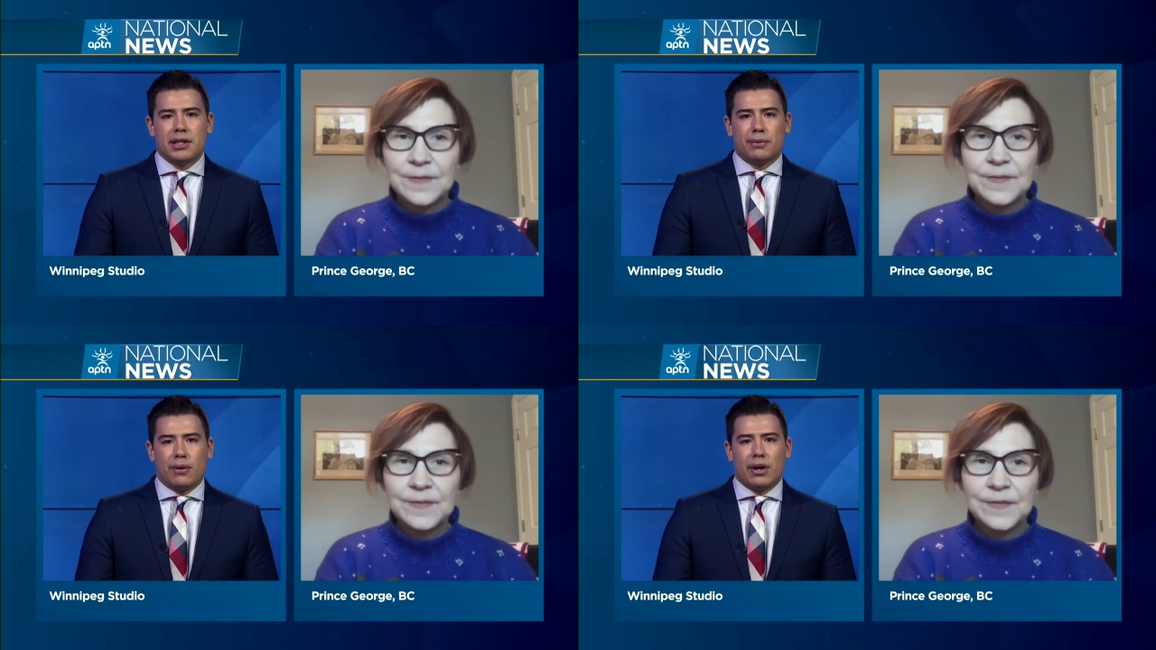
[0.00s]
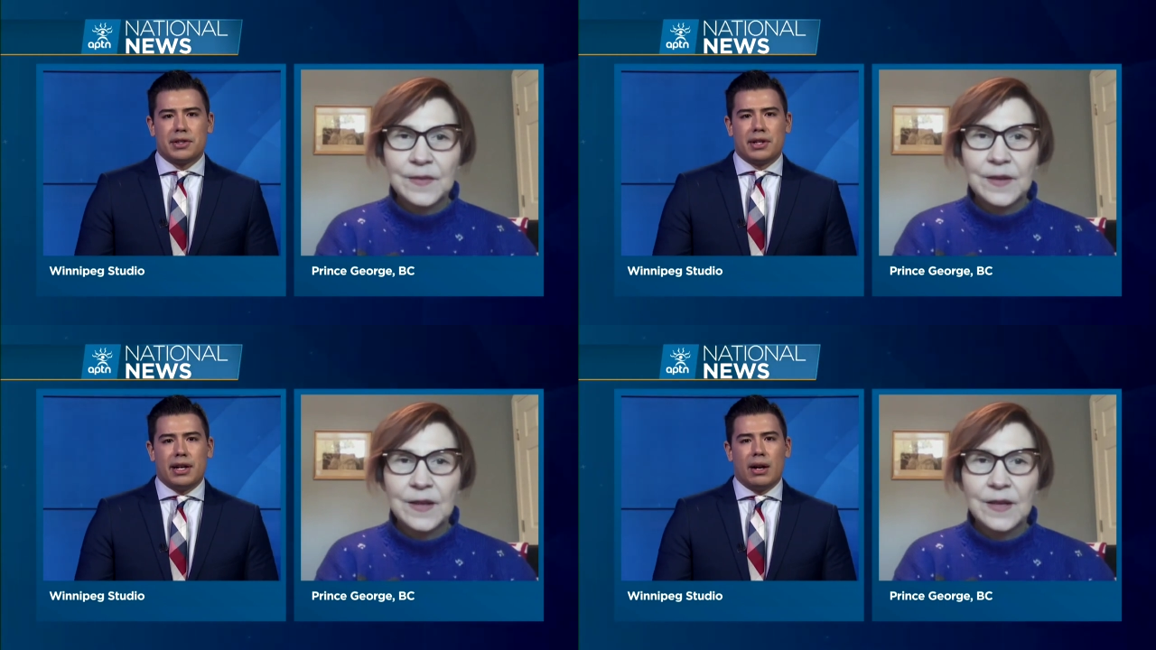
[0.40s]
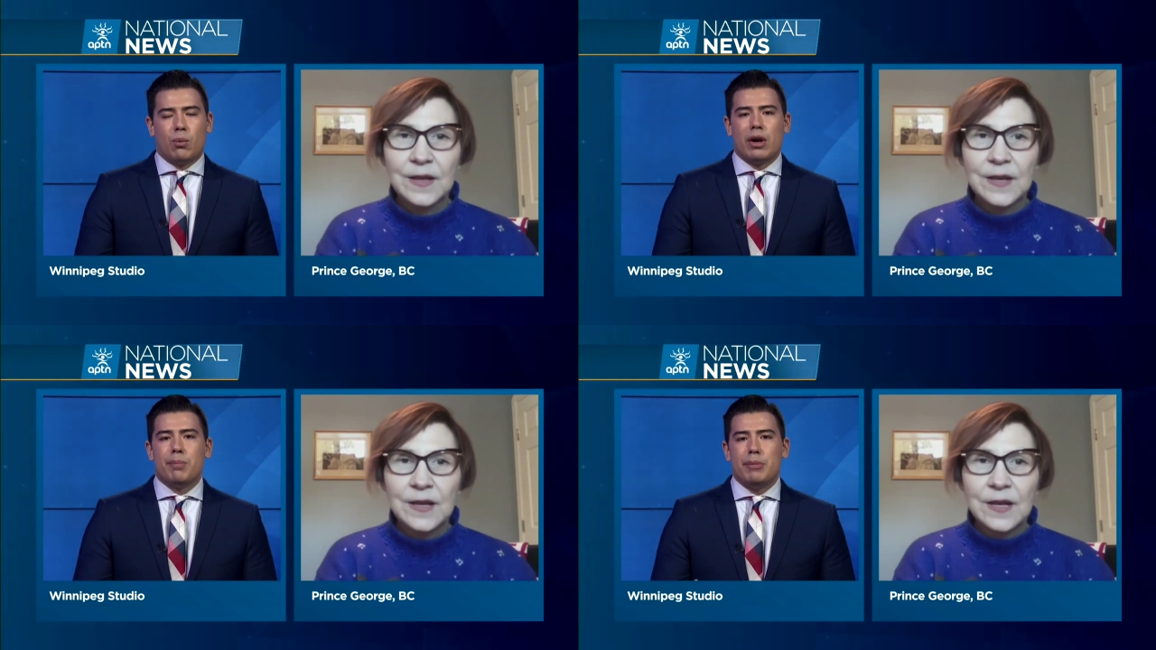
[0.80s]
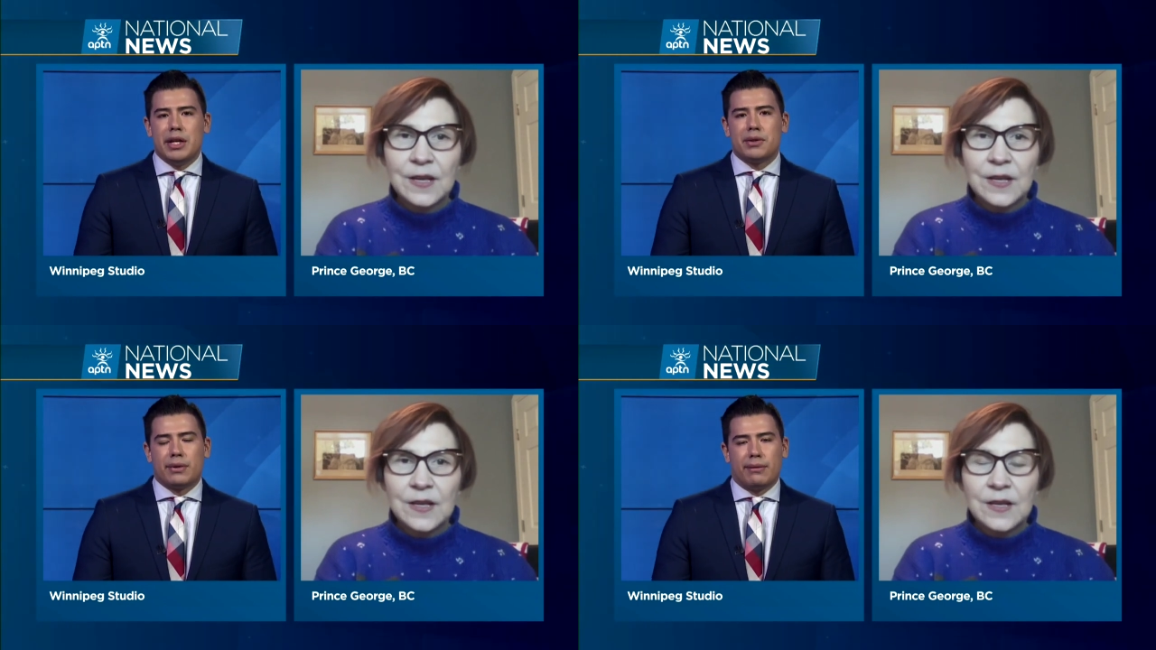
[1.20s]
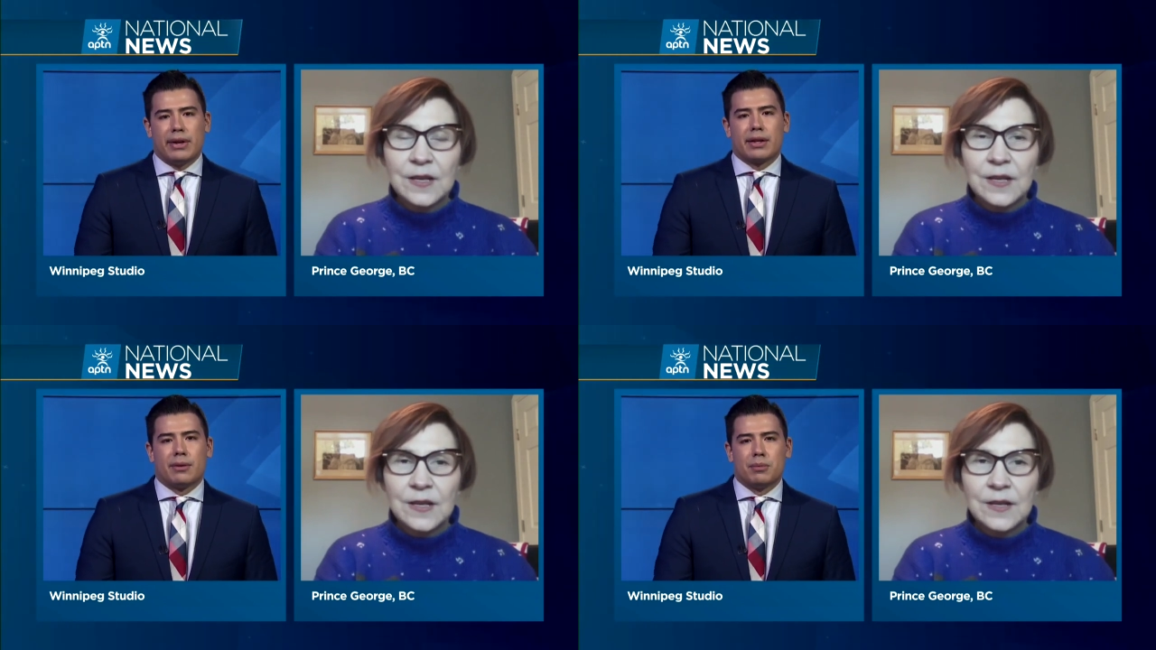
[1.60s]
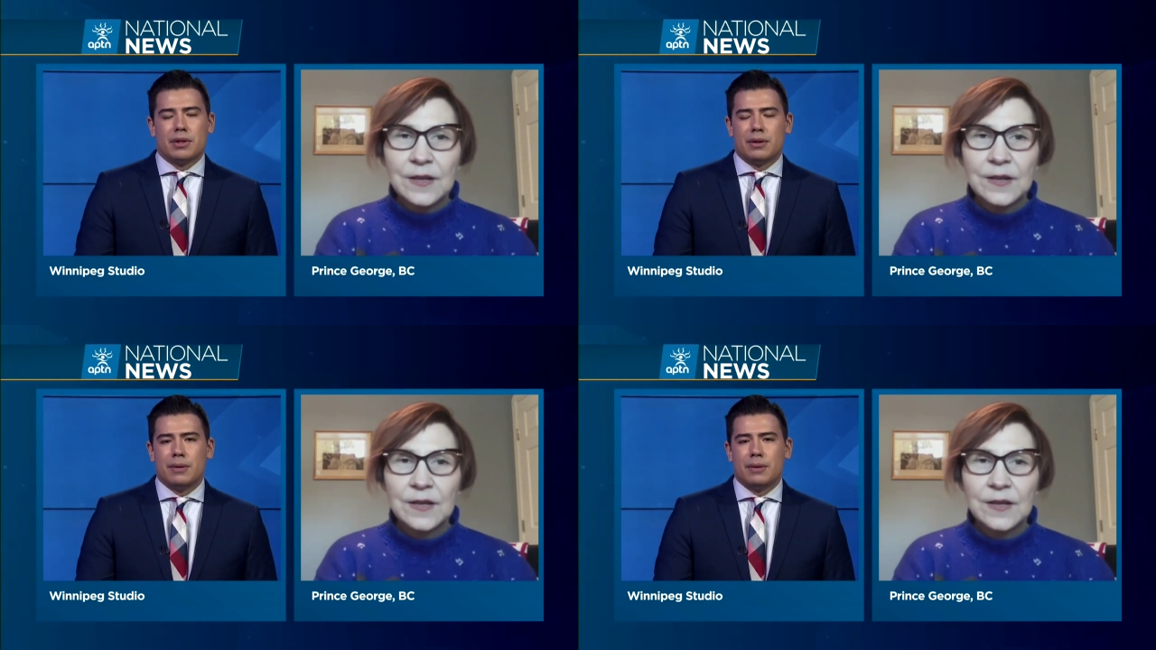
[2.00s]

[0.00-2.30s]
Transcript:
Speaker 1: this for us and, and what it means for the victims?